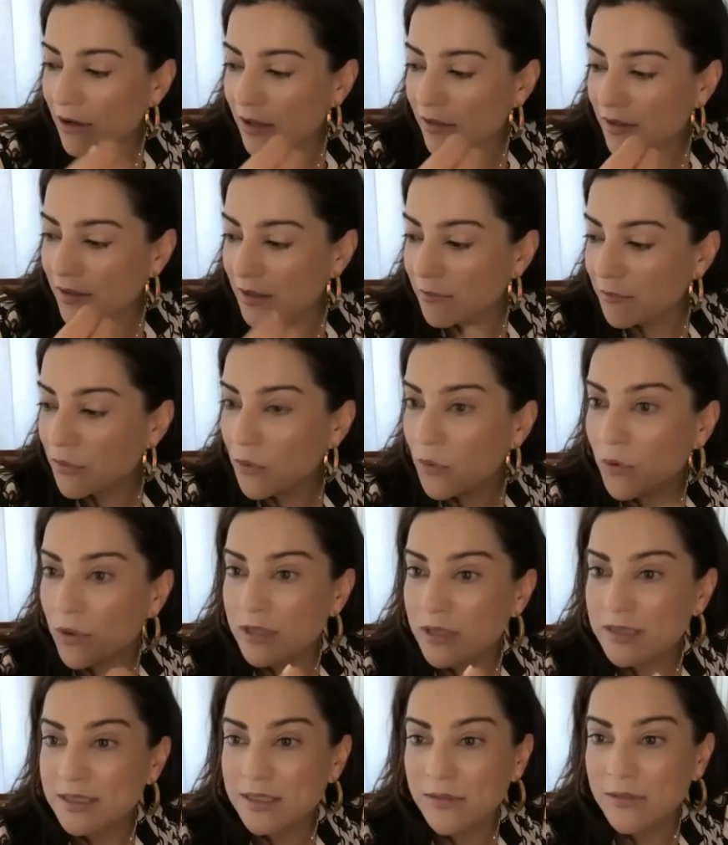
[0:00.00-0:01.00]
the
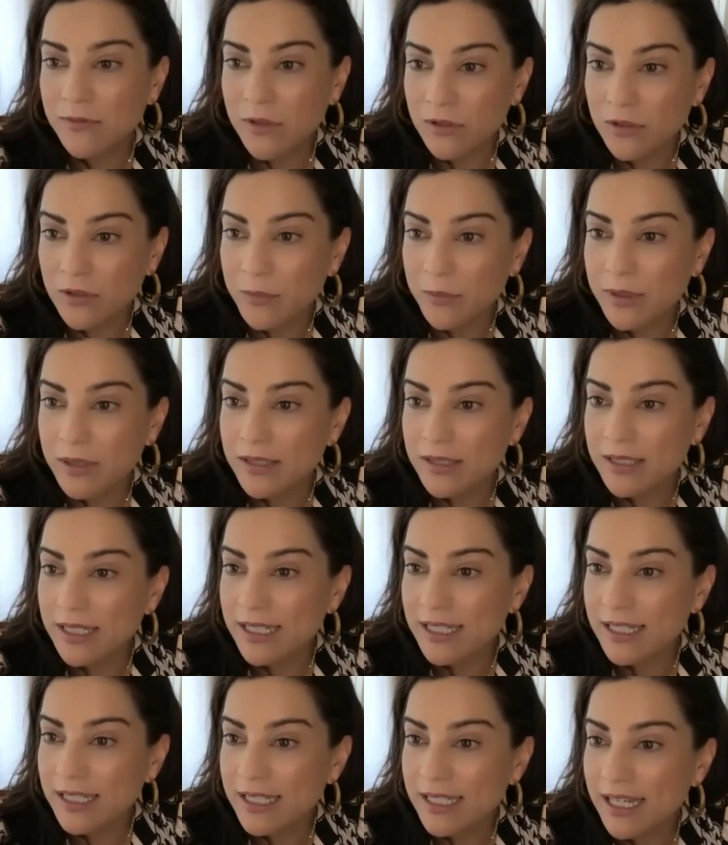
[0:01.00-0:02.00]
importance of
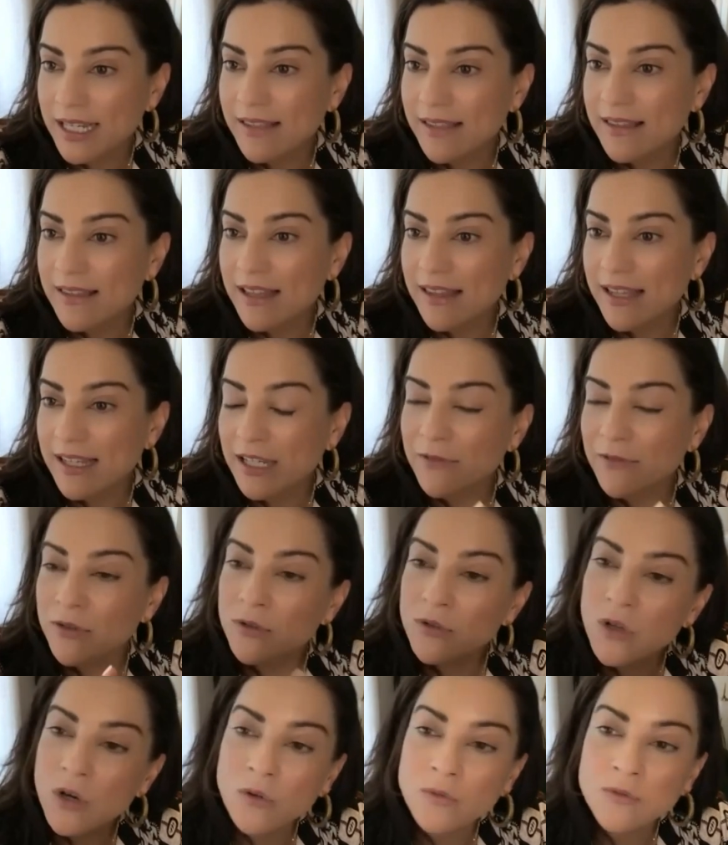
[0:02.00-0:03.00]
vulnerability and that like if
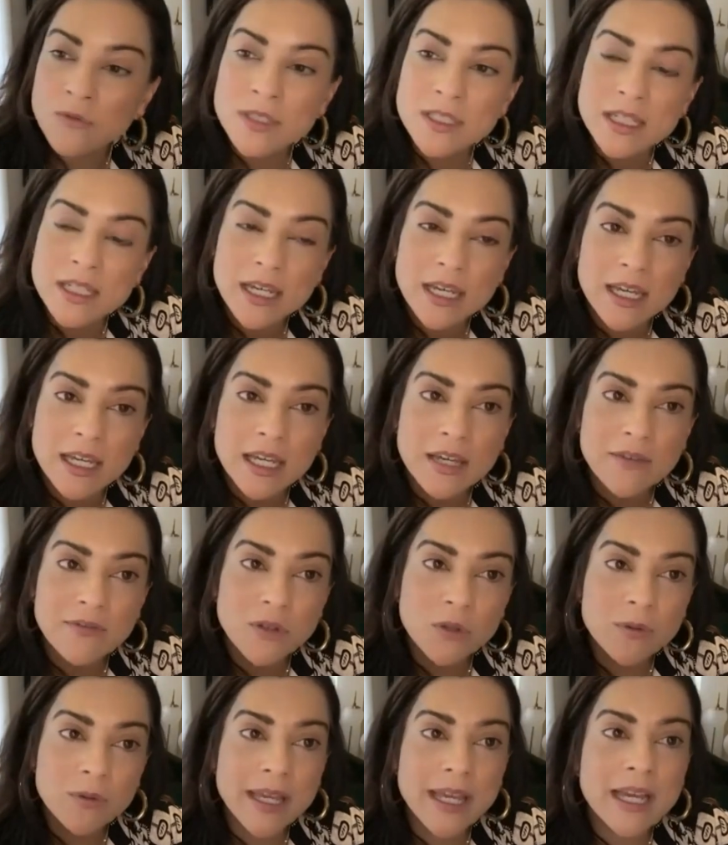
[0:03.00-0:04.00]
you don't if
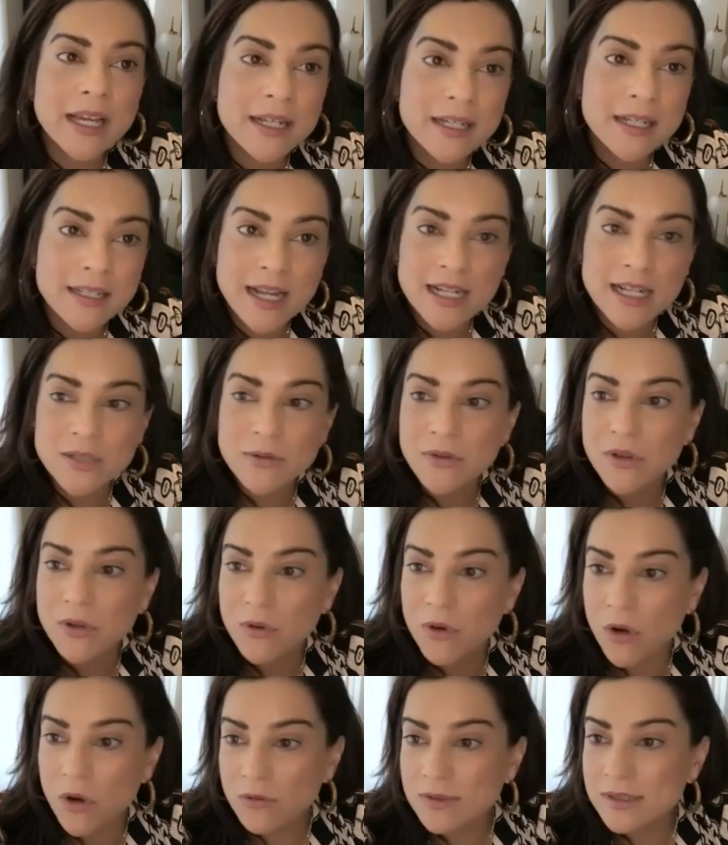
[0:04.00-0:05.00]
you can't connect with
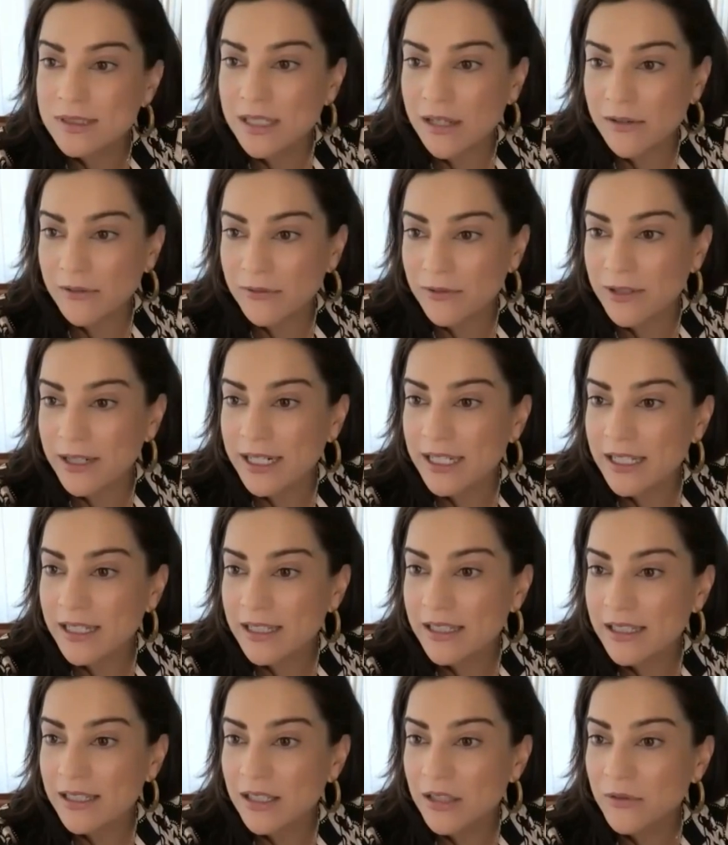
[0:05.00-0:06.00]
your own suffering,
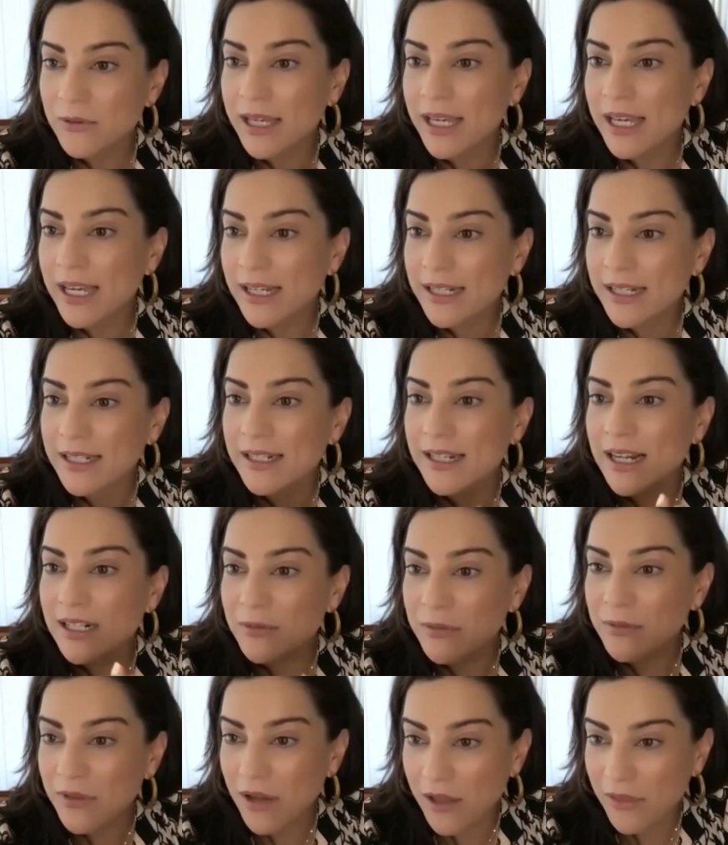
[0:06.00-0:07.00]
you can't
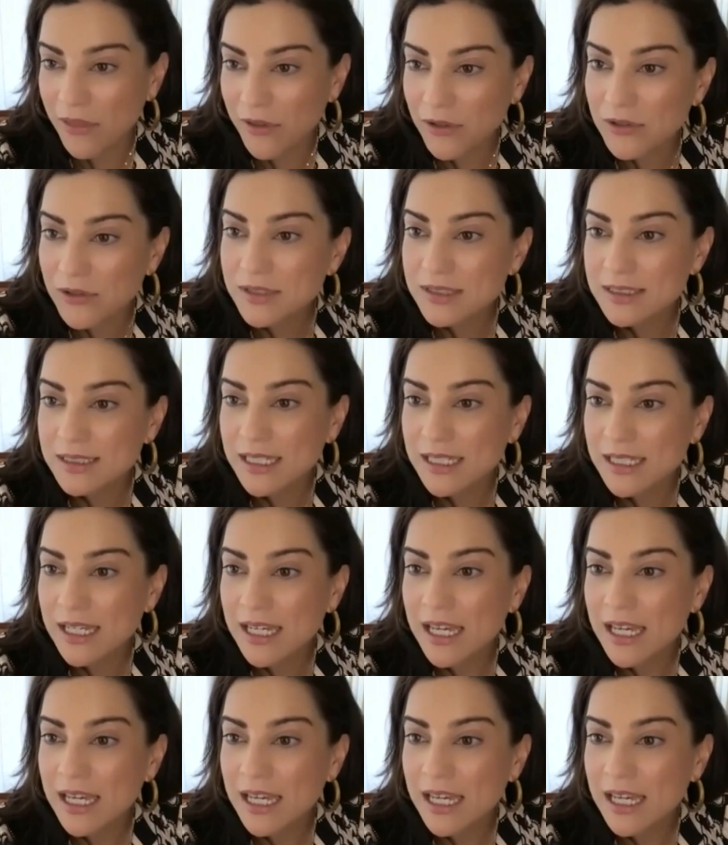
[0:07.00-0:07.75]
connect with others.